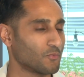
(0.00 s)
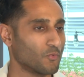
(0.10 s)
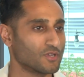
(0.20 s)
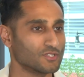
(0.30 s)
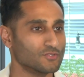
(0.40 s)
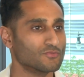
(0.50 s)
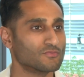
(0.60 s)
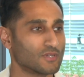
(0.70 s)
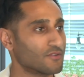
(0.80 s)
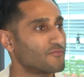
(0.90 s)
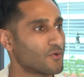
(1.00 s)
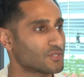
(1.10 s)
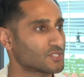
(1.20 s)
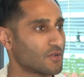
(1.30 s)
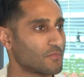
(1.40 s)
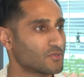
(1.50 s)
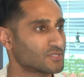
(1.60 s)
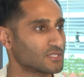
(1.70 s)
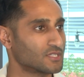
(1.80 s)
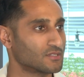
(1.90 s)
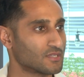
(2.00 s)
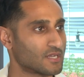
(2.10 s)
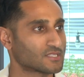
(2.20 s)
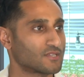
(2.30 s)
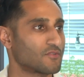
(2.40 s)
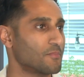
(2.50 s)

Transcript: What are you going to focus on mostly here the next several